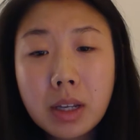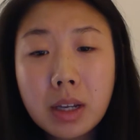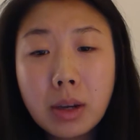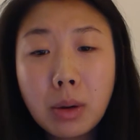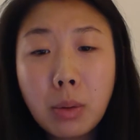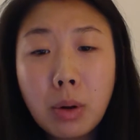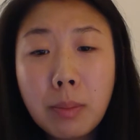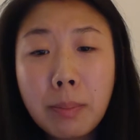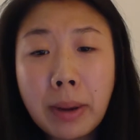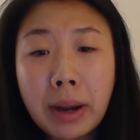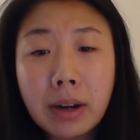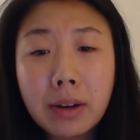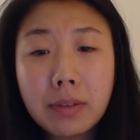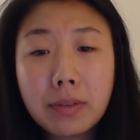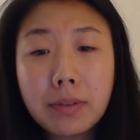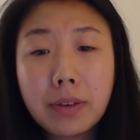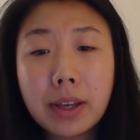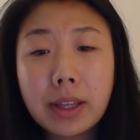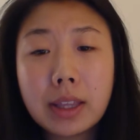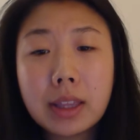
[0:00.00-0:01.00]
It would
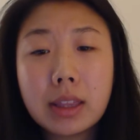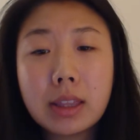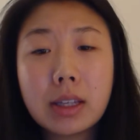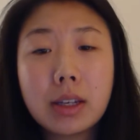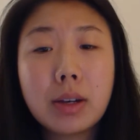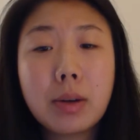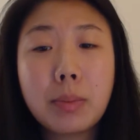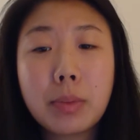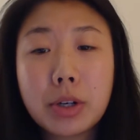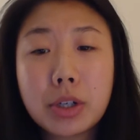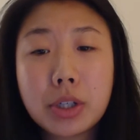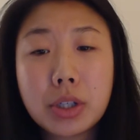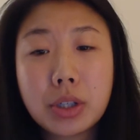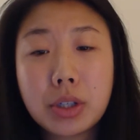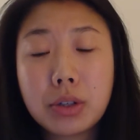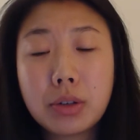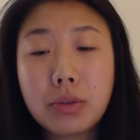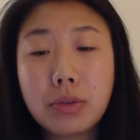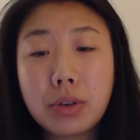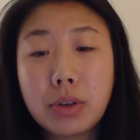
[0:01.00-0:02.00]
benefit the
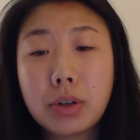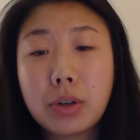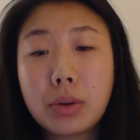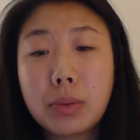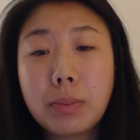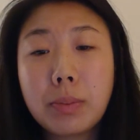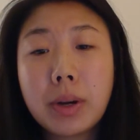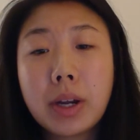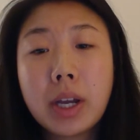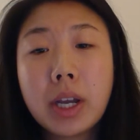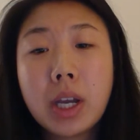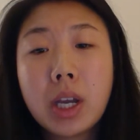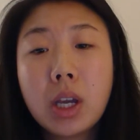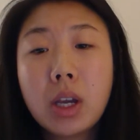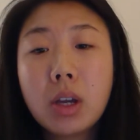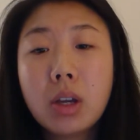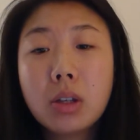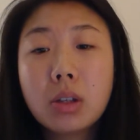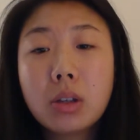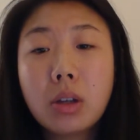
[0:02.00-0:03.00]
emergency room
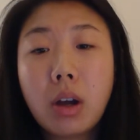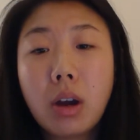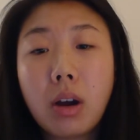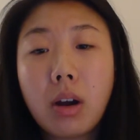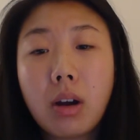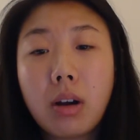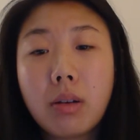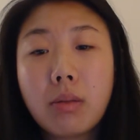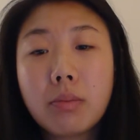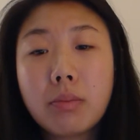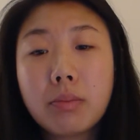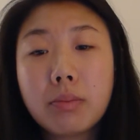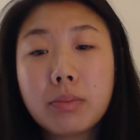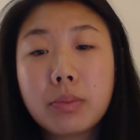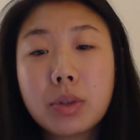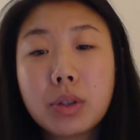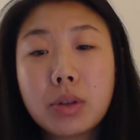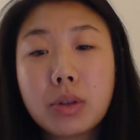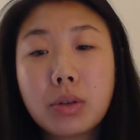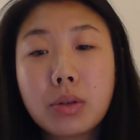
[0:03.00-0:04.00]

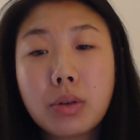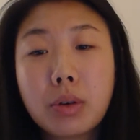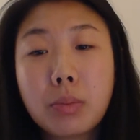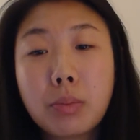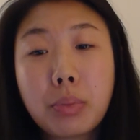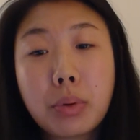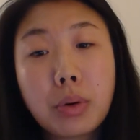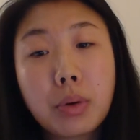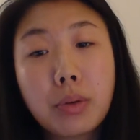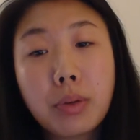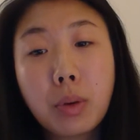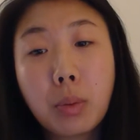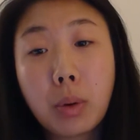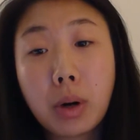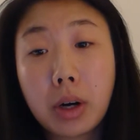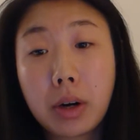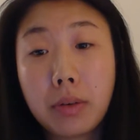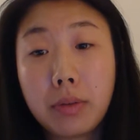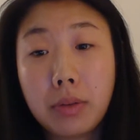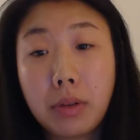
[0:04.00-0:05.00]
to improve the
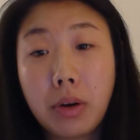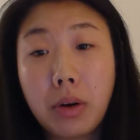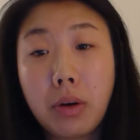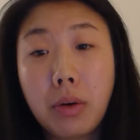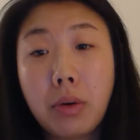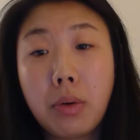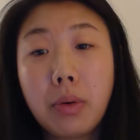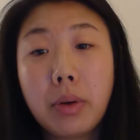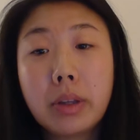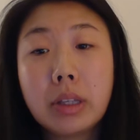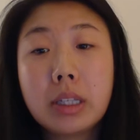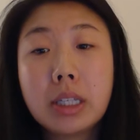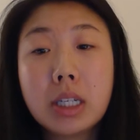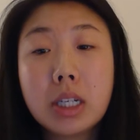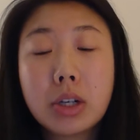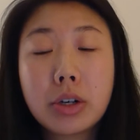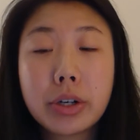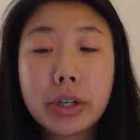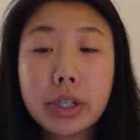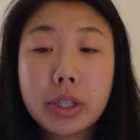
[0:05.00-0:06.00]
workflow,
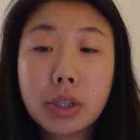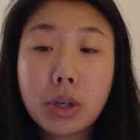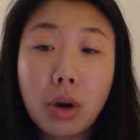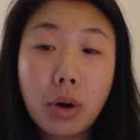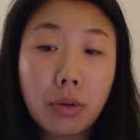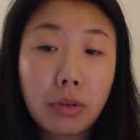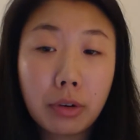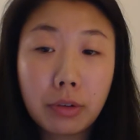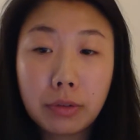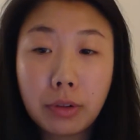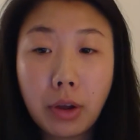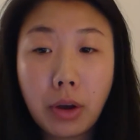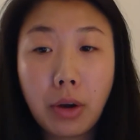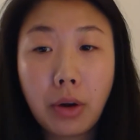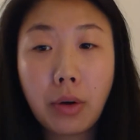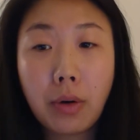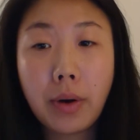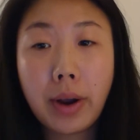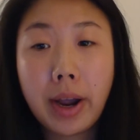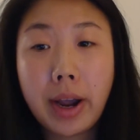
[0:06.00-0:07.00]
decrease
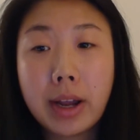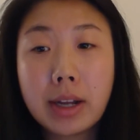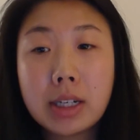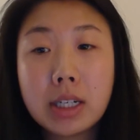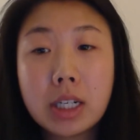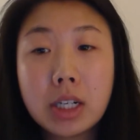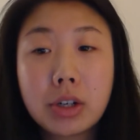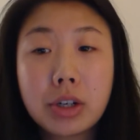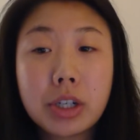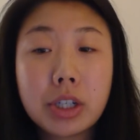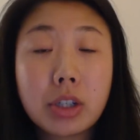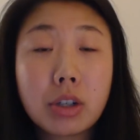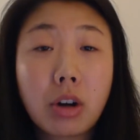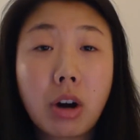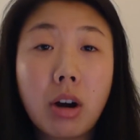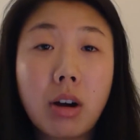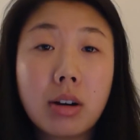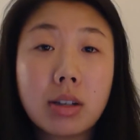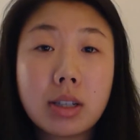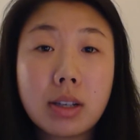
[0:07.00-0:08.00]
overflow, and decrease
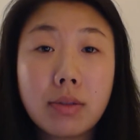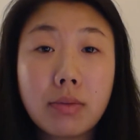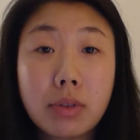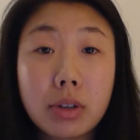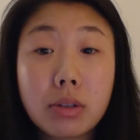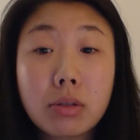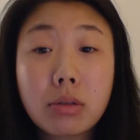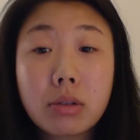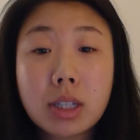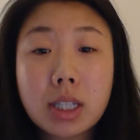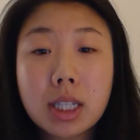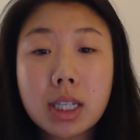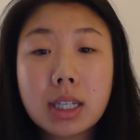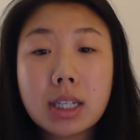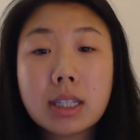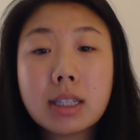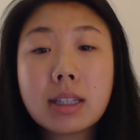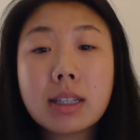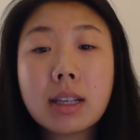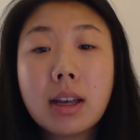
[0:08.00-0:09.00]
costs and
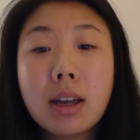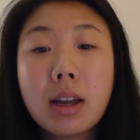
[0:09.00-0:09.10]
resources